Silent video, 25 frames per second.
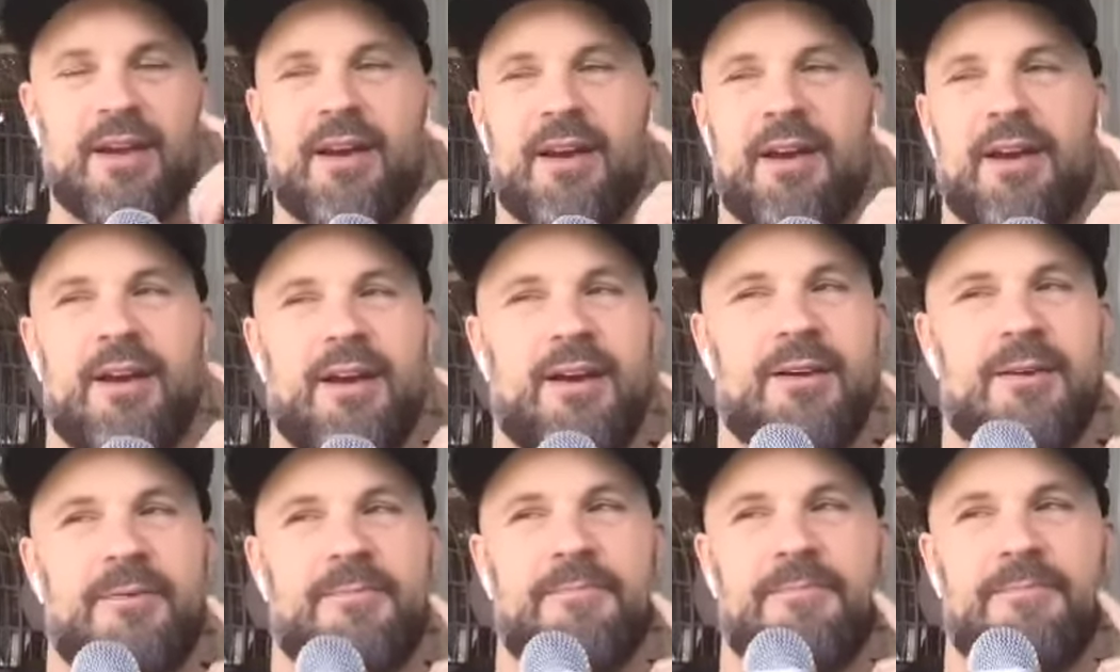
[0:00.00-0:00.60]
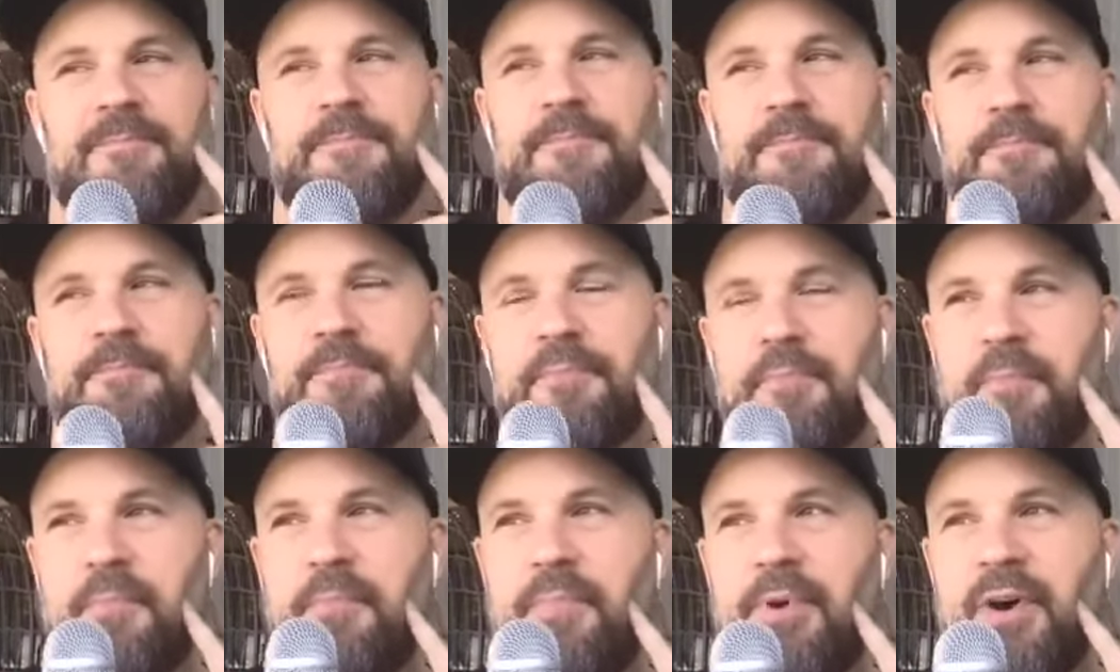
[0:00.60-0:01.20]
Um,
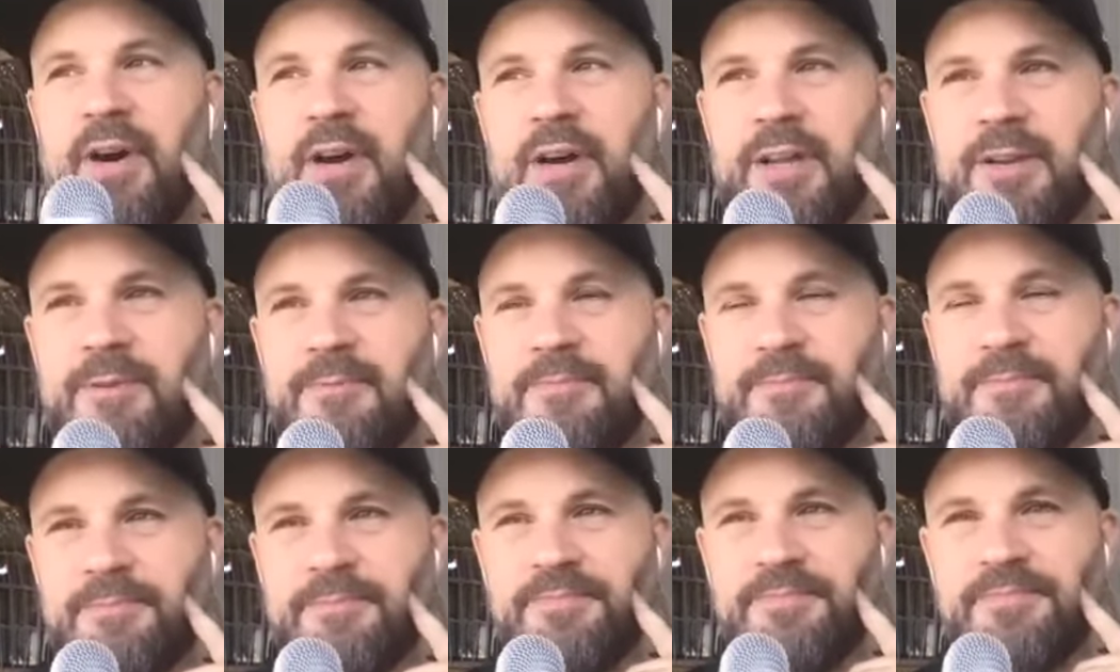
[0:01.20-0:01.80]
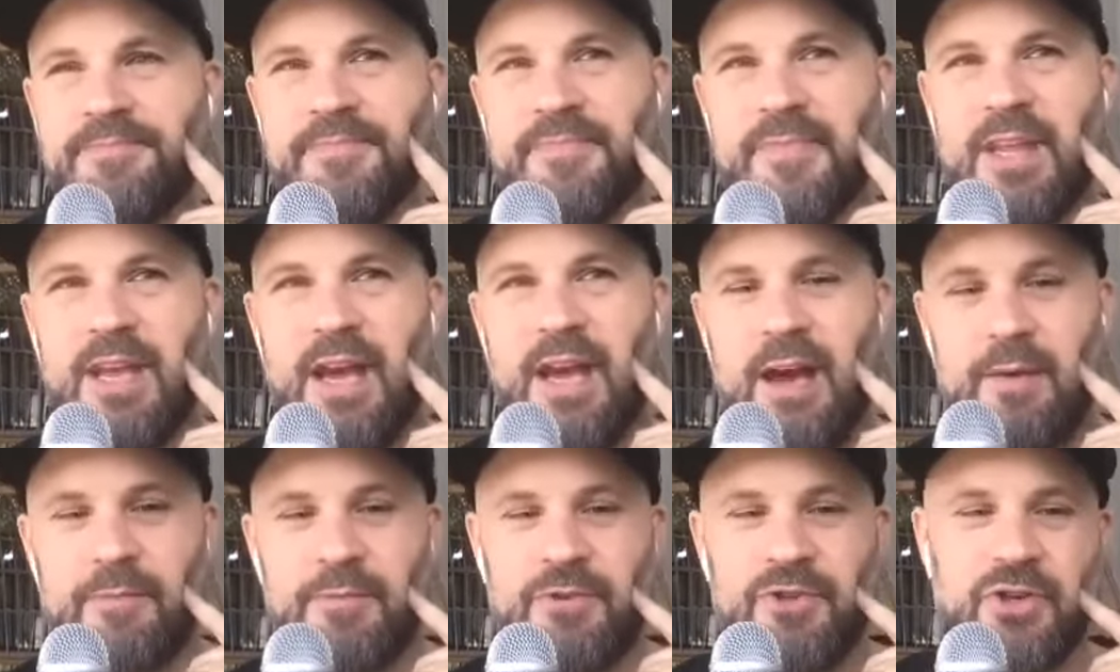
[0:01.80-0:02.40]
but
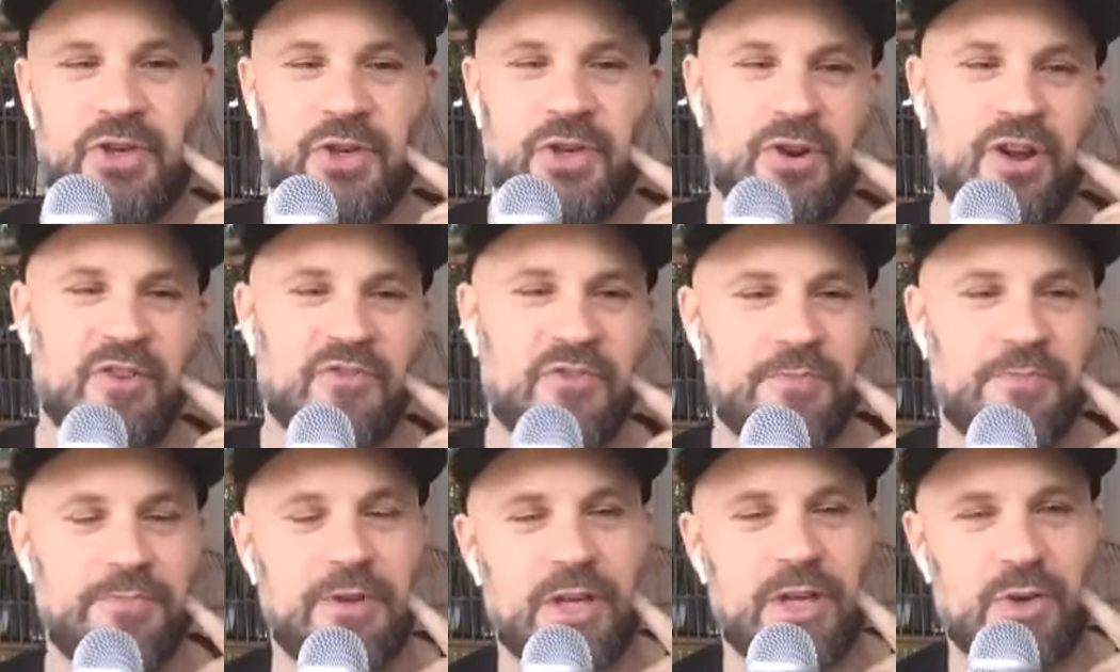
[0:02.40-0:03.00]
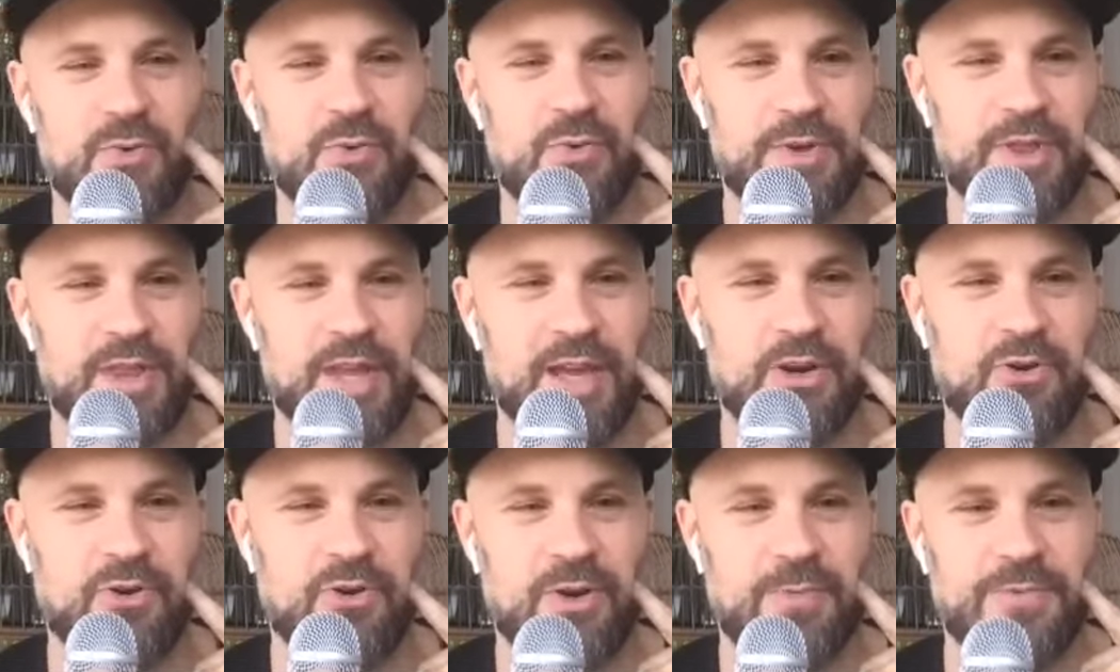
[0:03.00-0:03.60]
I'm sure you're all familiar with
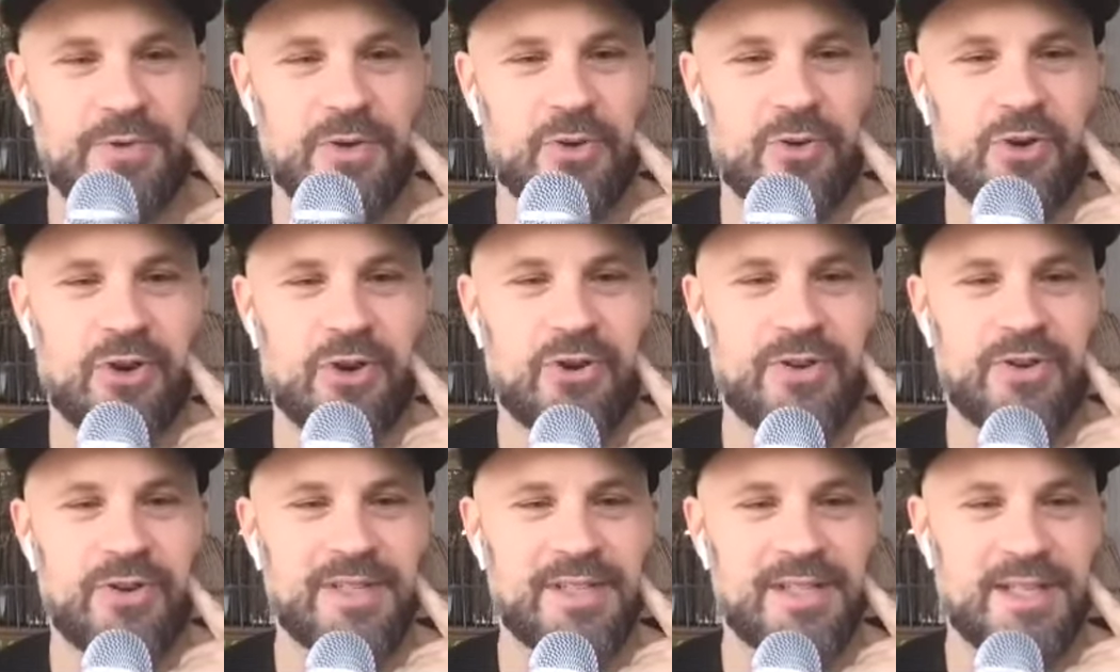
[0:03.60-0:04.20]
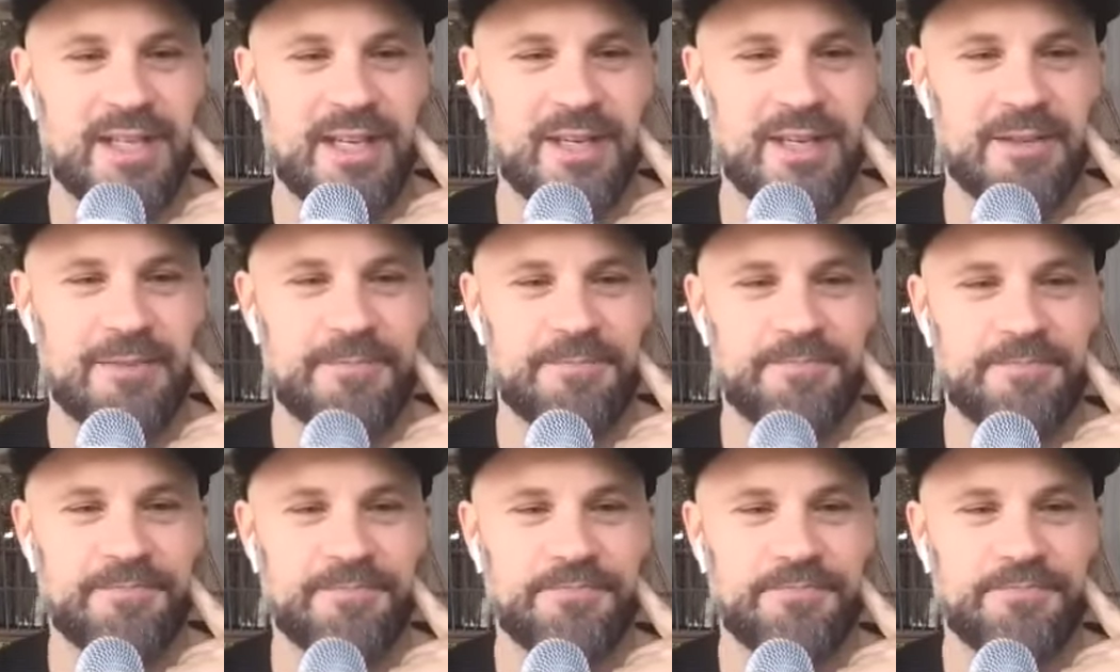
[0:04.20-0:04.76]
like cryptocurrency,